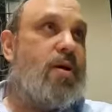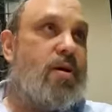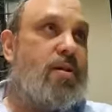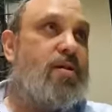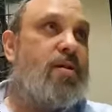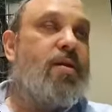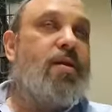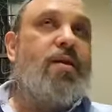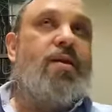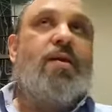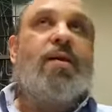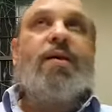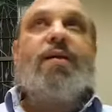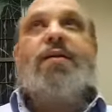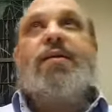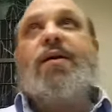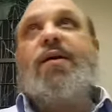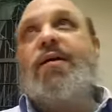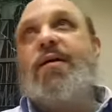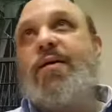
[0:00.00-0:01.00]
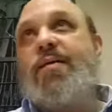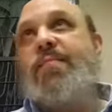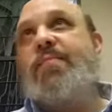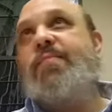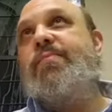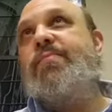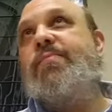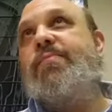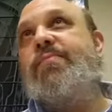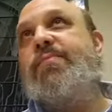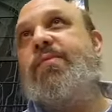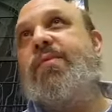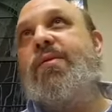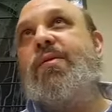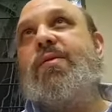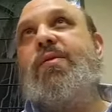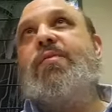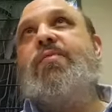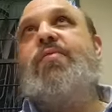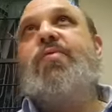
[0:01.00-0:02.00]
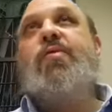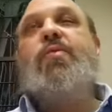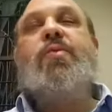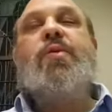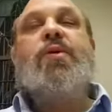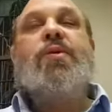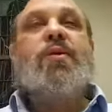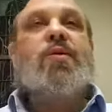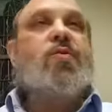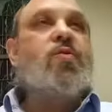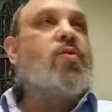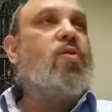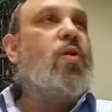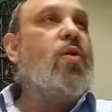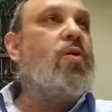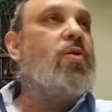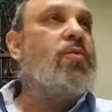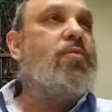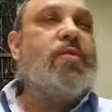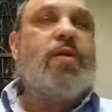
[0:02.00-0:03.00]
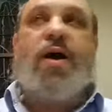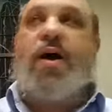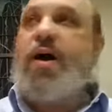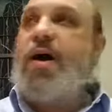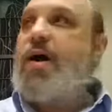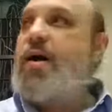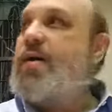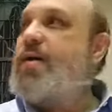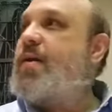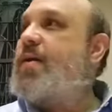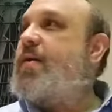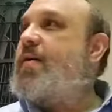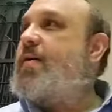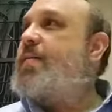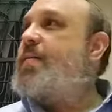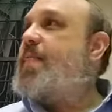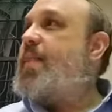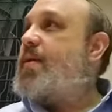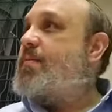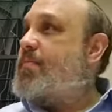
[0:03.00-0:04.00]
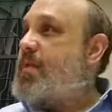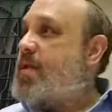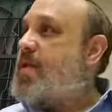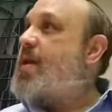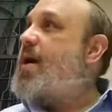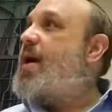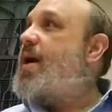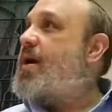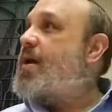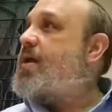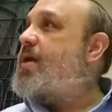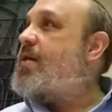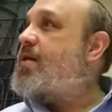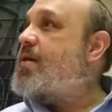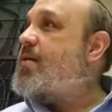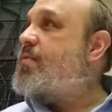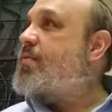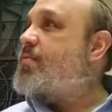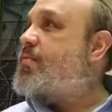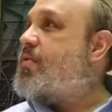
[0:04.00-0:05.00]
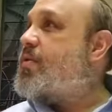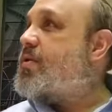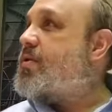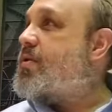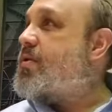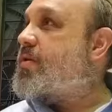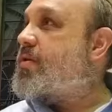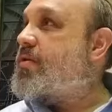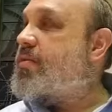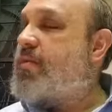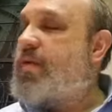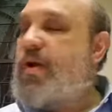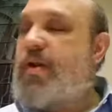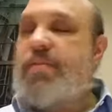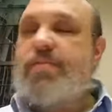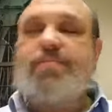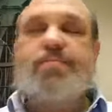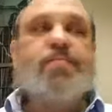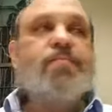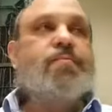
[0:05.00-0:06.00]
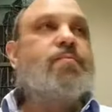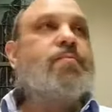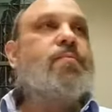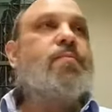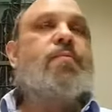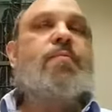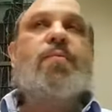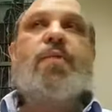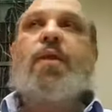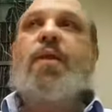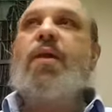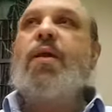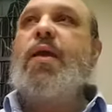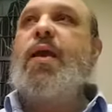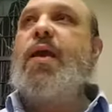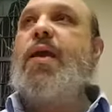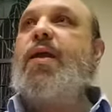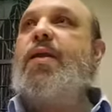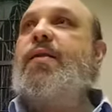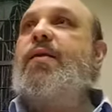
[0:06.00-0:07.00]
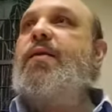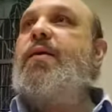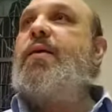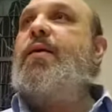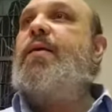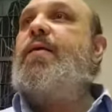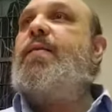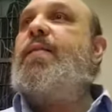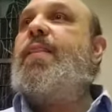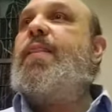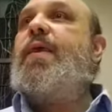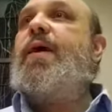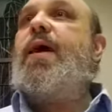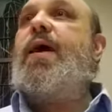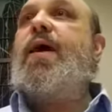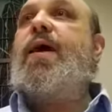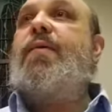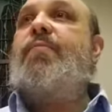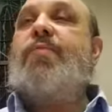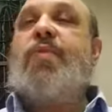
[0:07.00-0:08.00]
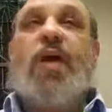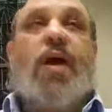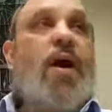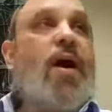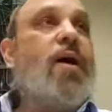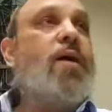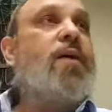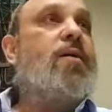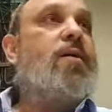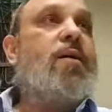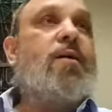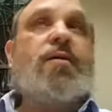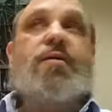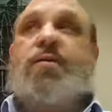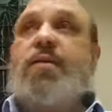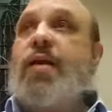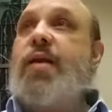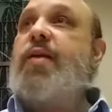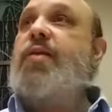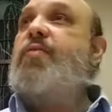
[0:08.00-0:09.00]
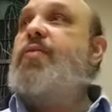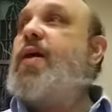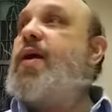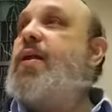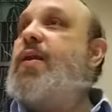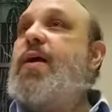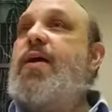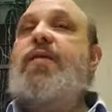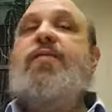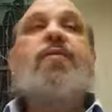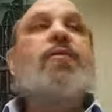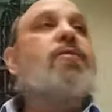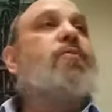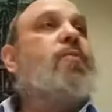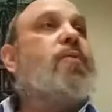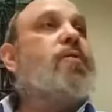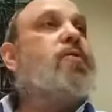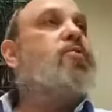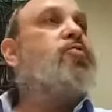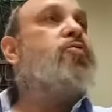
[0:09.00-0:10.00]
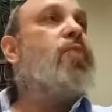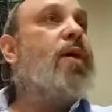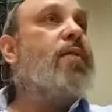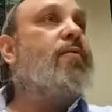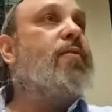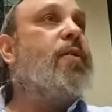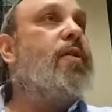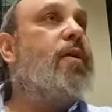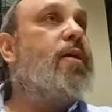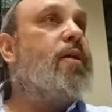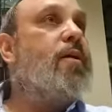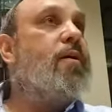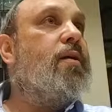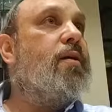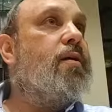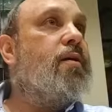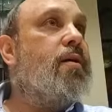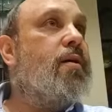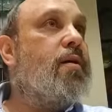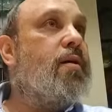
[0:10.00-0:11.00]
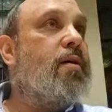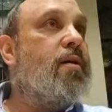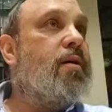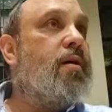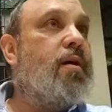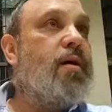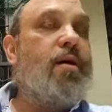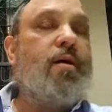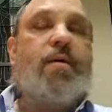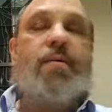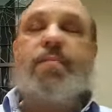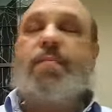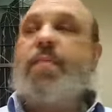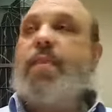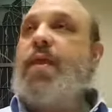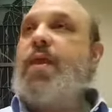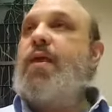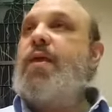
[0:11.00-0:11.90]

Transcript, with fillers: are the, um, if you will, the soul of the ark, but the ark had an importance as well. And uh, the ark, later on, as it was traveling, um,